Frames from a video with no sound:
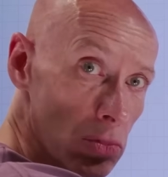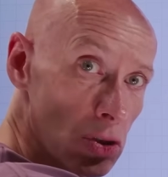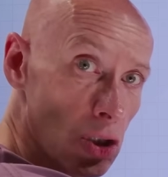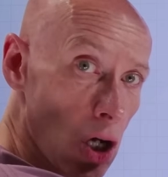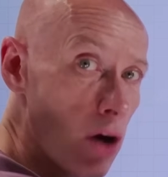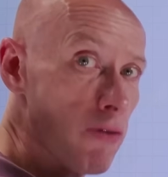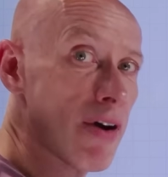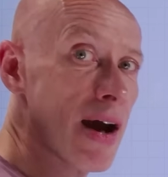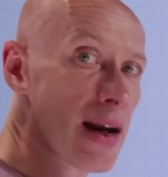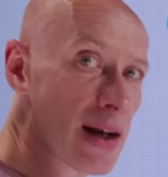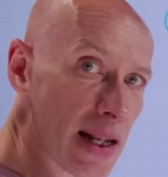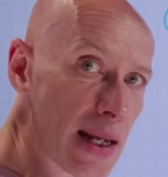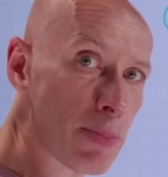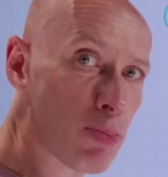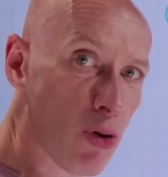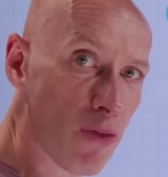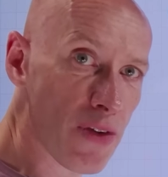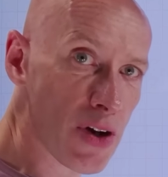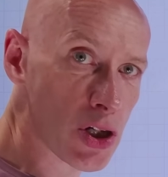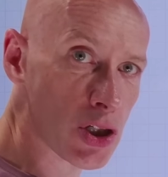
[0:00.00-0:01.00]
directly
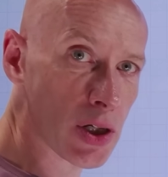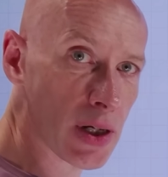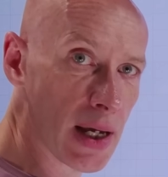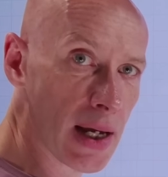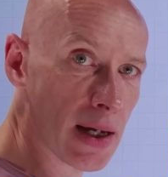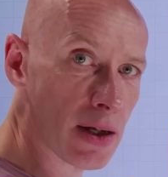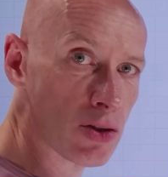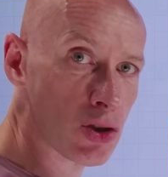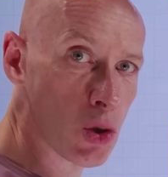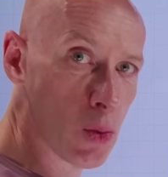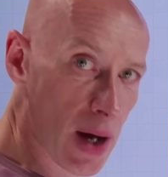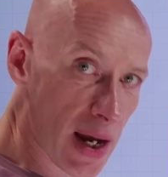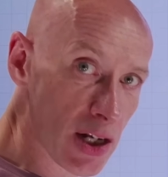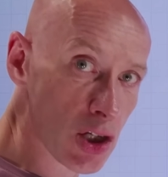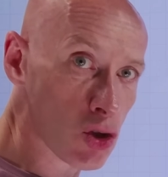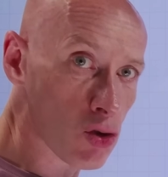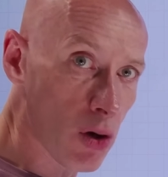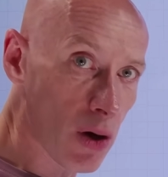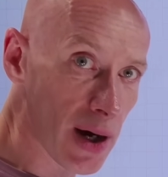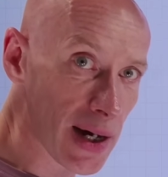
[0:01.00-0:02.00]
provisioning to
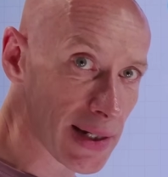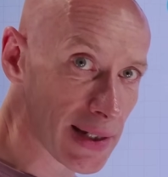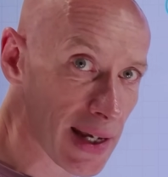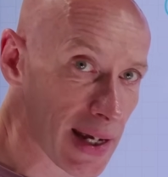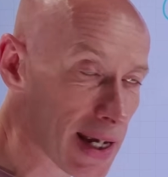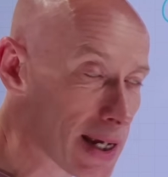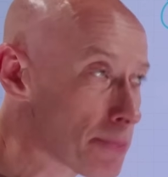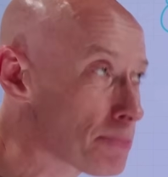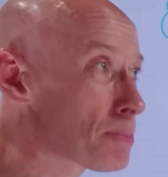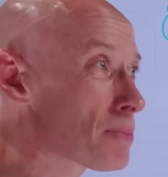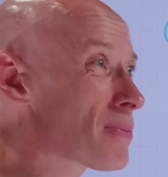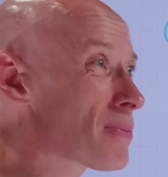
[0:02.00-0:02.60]
Entra ID